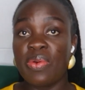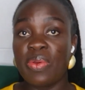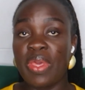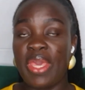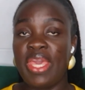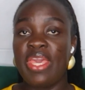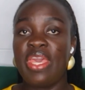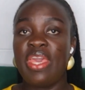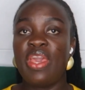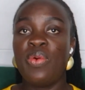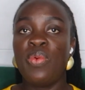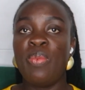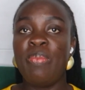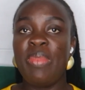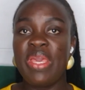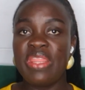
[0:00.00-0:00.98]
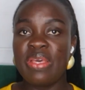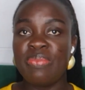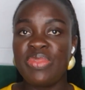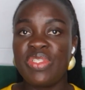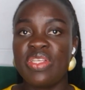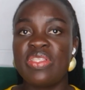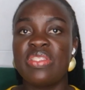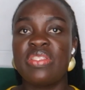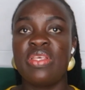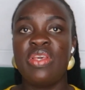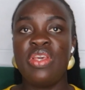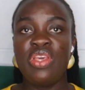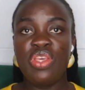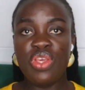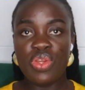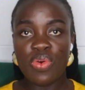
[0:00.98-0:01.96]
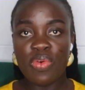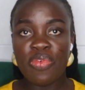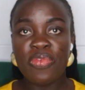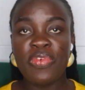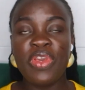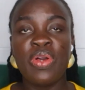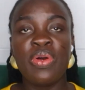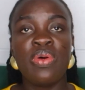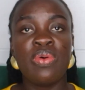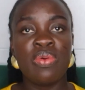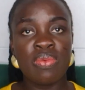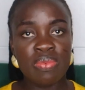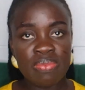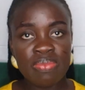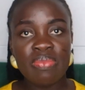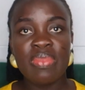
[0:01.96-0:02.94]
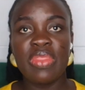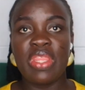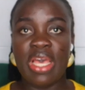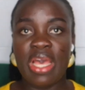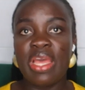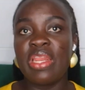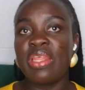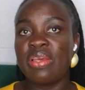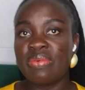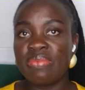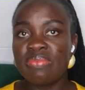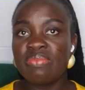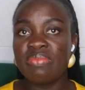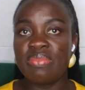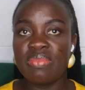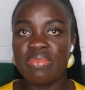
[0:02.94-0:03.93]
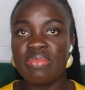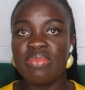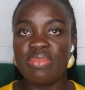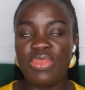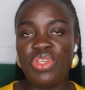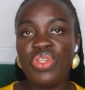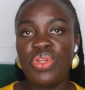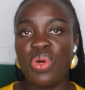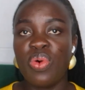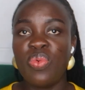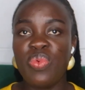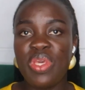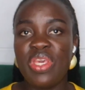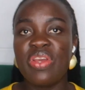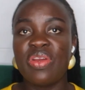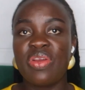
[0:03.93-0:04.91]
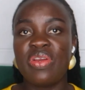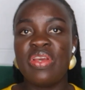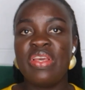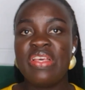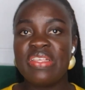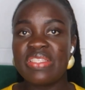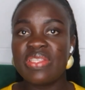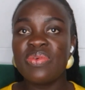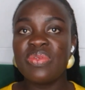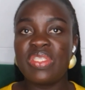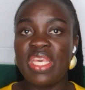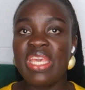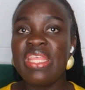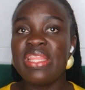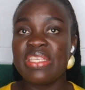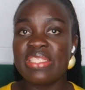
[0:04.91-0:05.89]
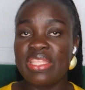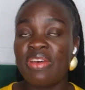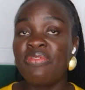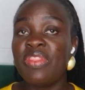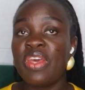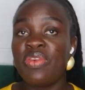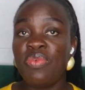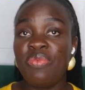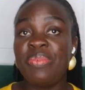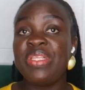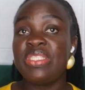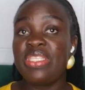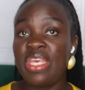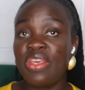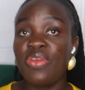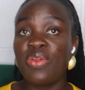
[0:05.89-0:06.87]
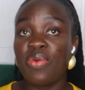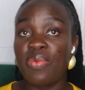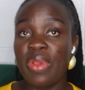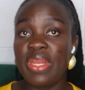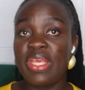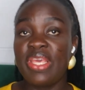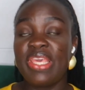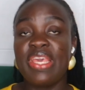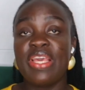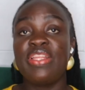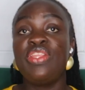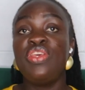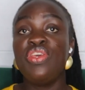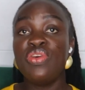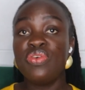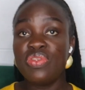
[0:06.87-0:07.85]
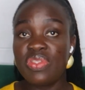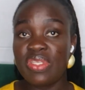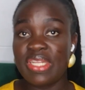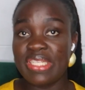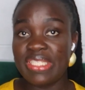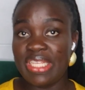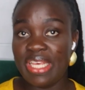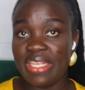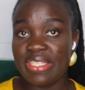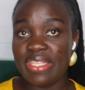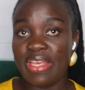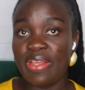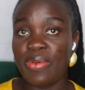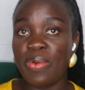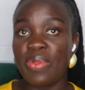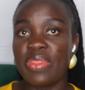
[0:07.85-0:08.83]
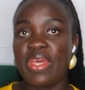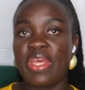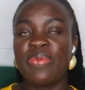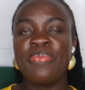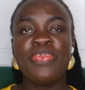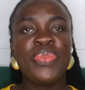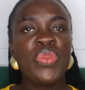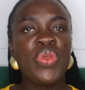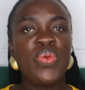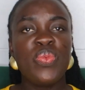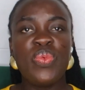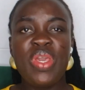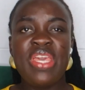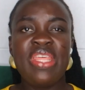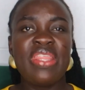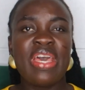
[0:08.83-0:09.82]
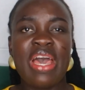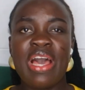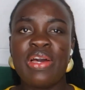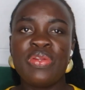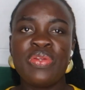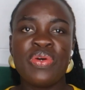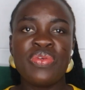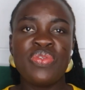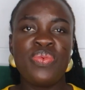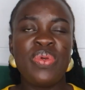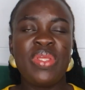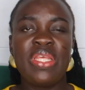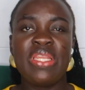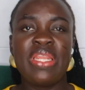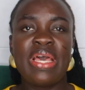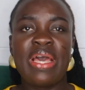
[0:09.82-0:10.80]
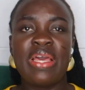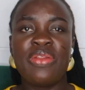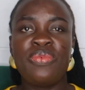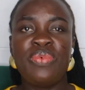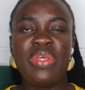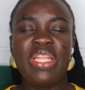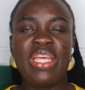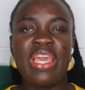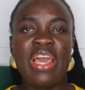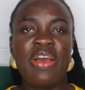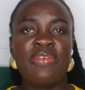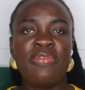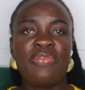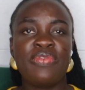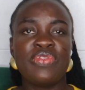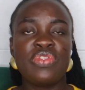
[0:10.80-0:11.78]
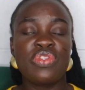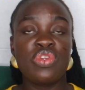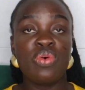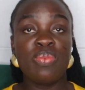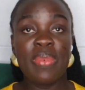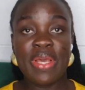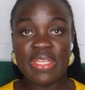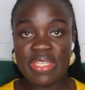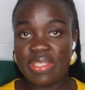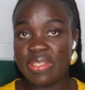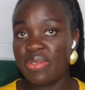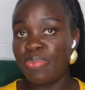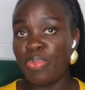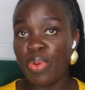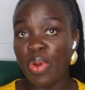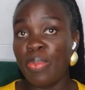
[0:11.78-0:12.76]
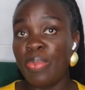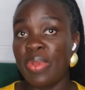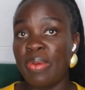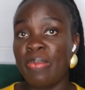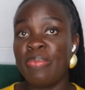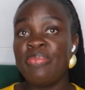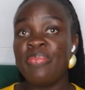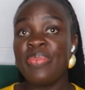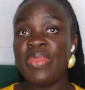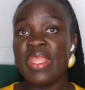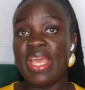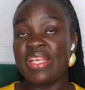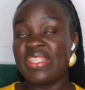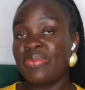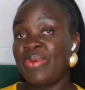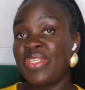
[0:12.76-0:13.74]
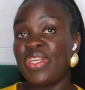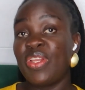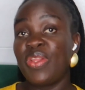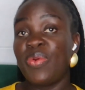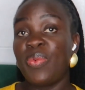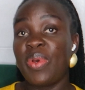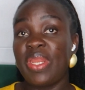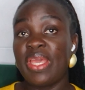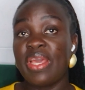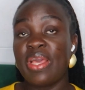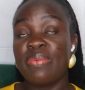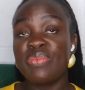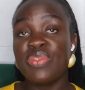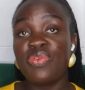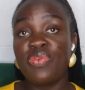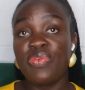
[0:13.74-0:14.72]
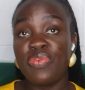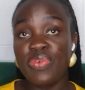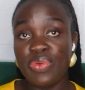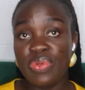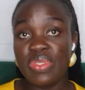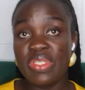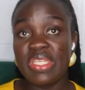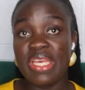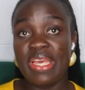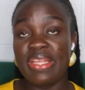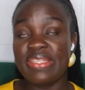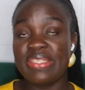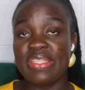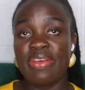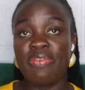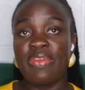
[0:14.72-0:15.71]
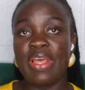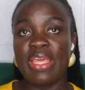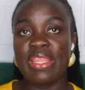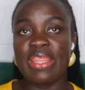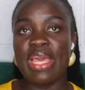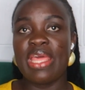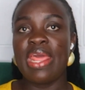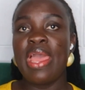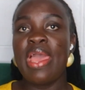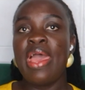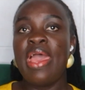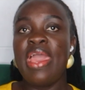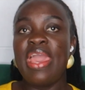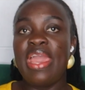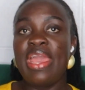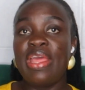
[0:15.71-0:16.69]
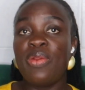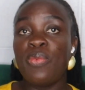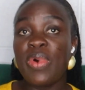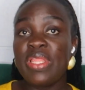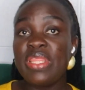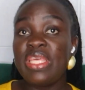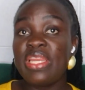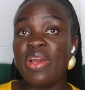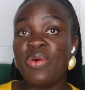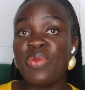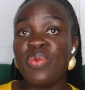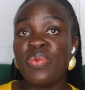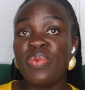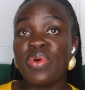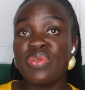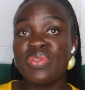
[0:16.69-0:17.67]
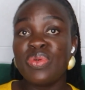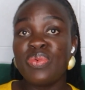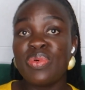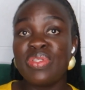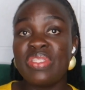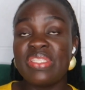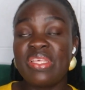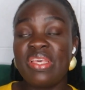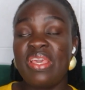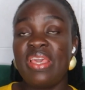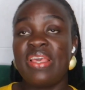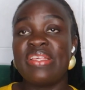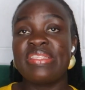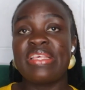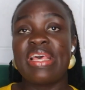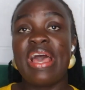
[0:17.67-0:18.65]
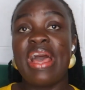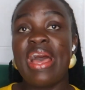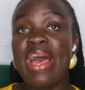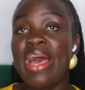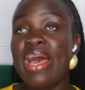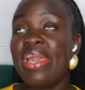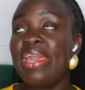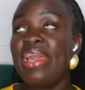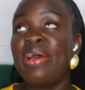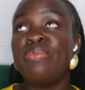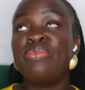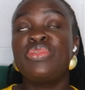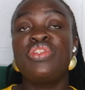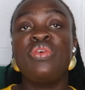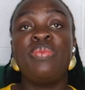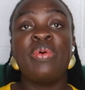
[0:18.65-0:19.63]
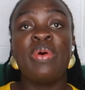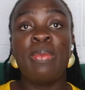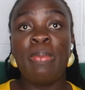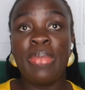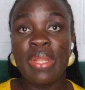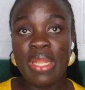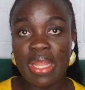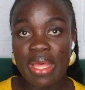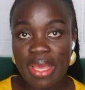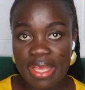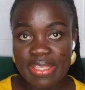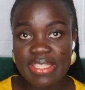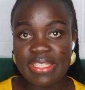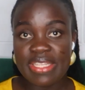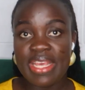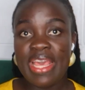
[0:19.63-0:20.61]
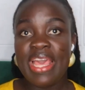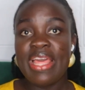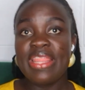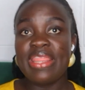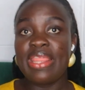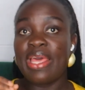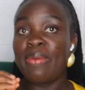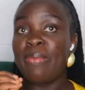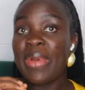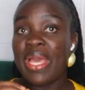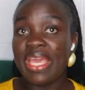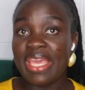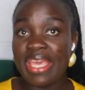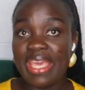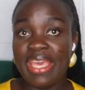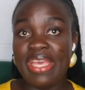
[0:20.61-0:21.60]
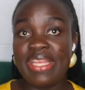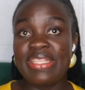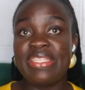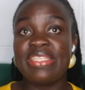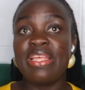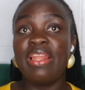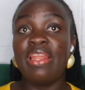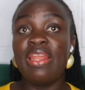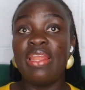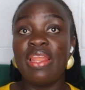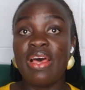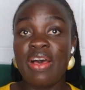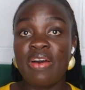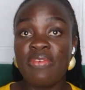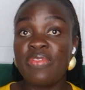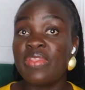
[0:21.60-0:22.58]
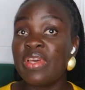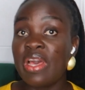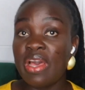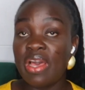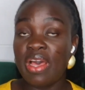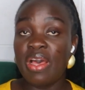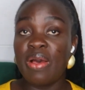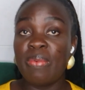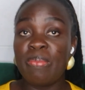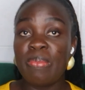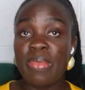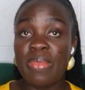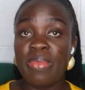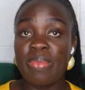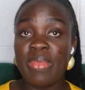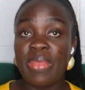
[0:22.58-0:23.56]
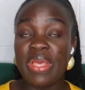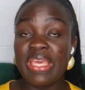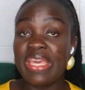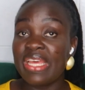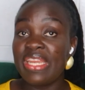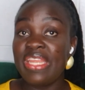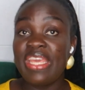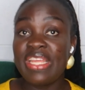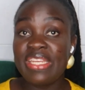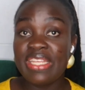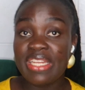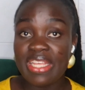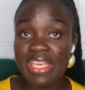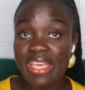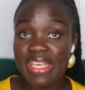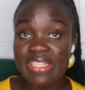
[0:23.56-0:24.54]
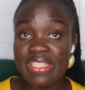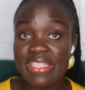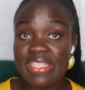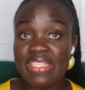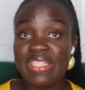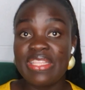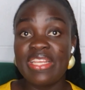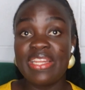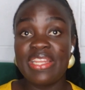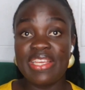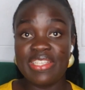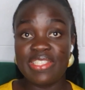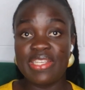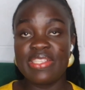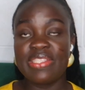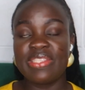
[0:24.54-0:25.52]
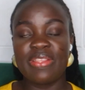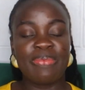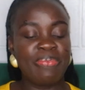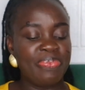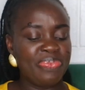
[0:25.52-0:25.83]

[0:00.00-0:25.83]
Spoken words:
Okay, it will make them just, you know, feel that, you know, we're still taking the stuff that we've been taking already, get used to the taste and all that. We the adults, we did not really have so much problem, especially when it comes to food and stuff like that. And one thing I would also want to say is I am super blessed that my kids love the Ghanaian delicacies, the dishes.